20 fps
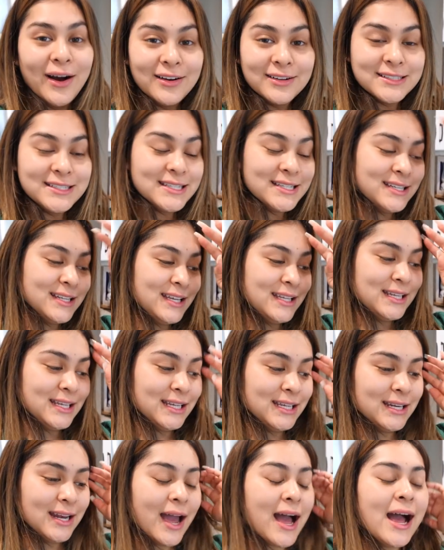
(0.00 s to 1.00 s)
All done
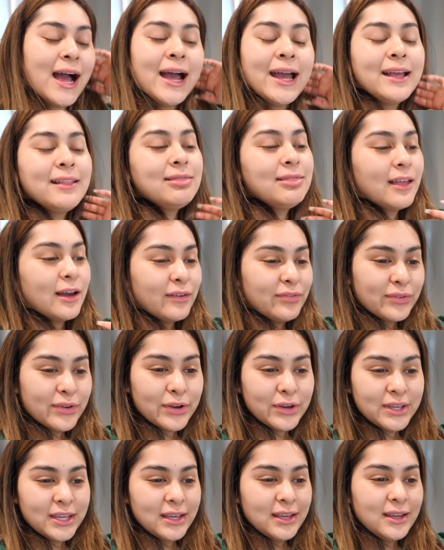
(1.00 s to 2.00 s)
eating. I love
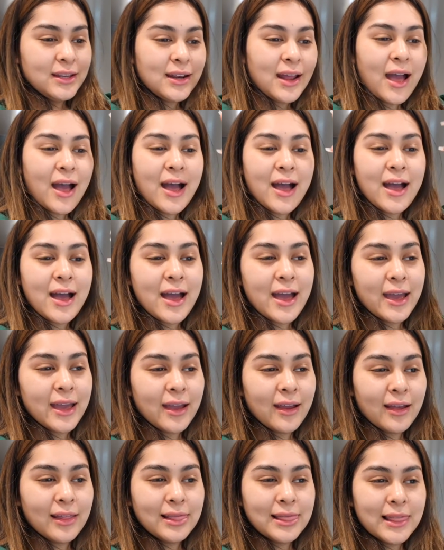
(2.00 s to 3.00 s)
cooking.
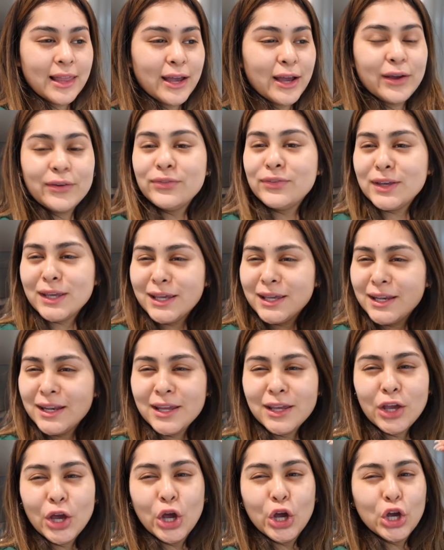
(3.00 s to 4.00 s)
I love
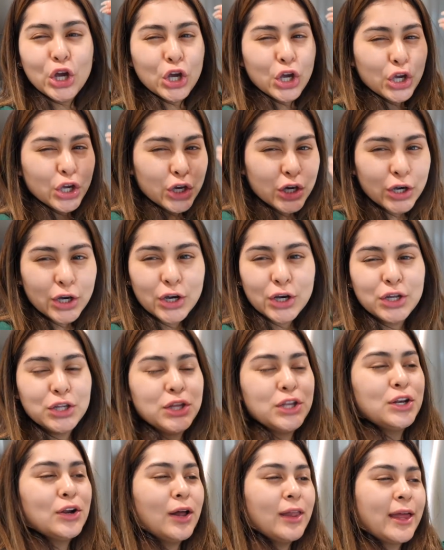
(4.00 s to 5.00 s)
eating good,
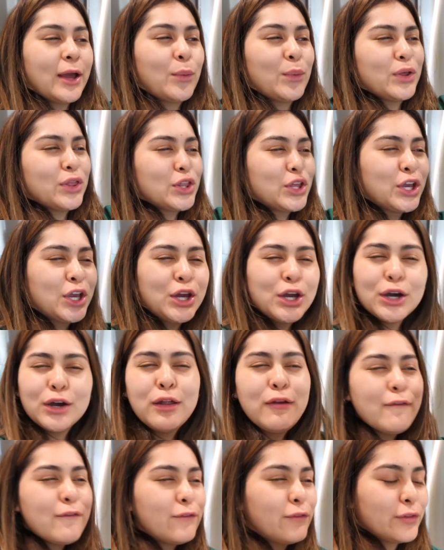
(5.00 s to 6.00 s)
you know, like with
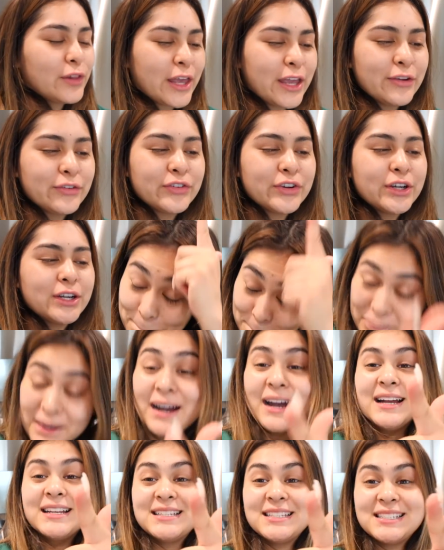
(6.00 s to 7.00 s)
good flavor.
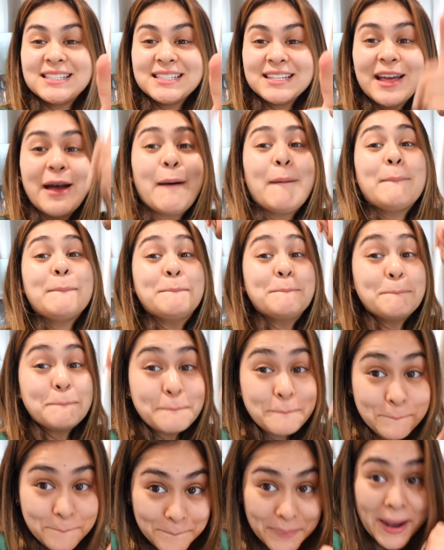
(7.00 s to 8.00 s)
But,
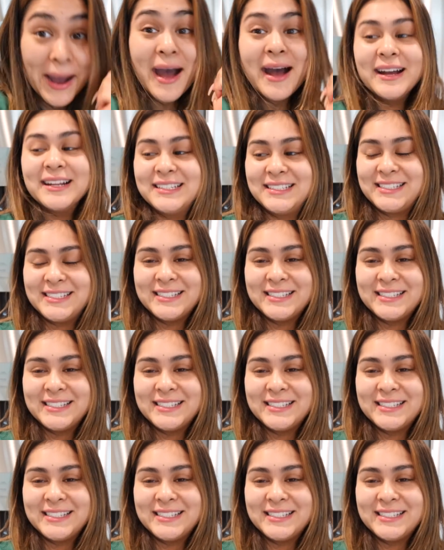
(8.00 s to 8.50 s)
but